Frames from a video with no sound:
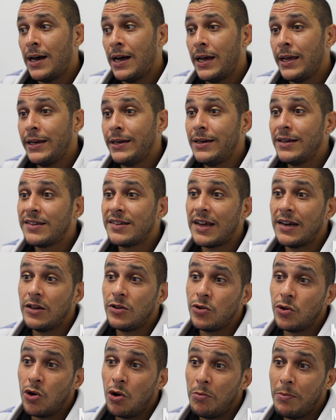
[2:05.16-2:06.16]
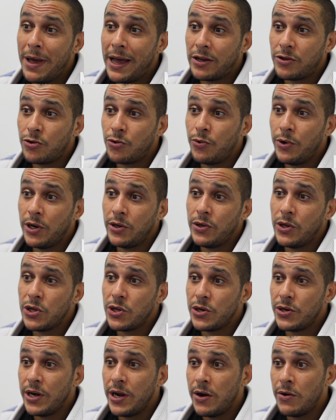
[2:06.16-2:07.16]
He decided to go back to Rio de
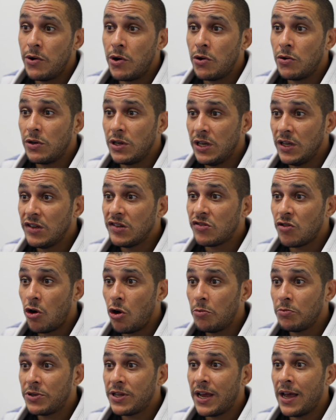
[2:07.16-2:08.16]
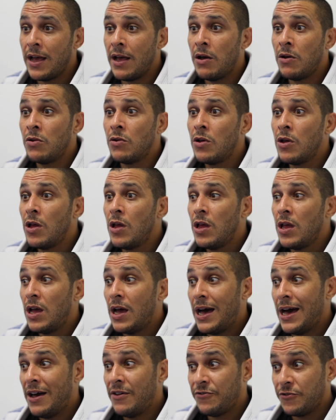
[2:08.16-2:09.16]
Janeiro, his hometown,
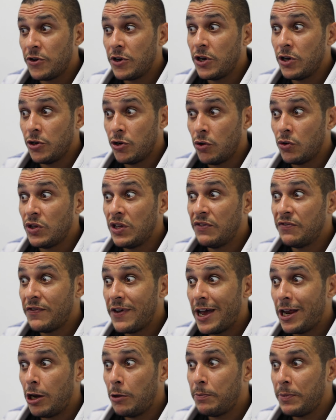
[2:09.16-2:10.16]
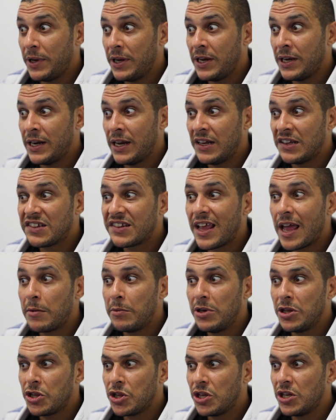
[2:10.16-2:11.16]
after, you know, developing and
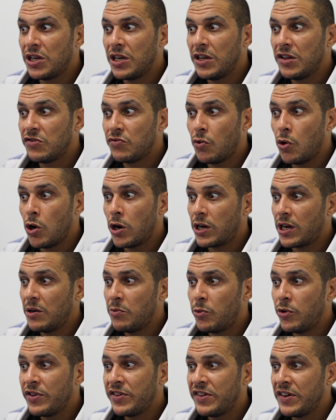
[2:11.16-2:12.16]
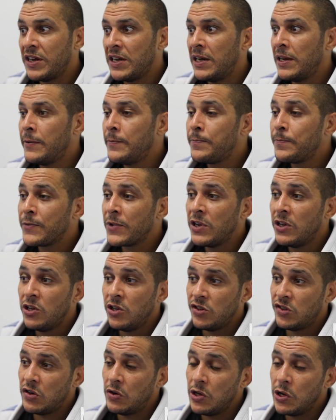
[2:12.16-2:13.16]
establishing his work in Brasilia.
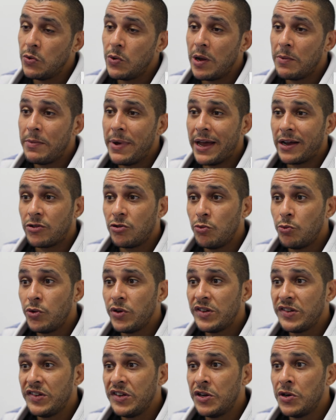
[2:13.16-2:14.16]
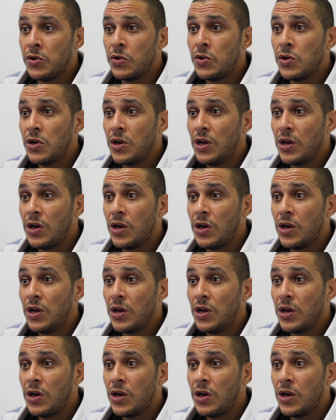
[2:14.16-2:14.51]
So he went back to Brazil,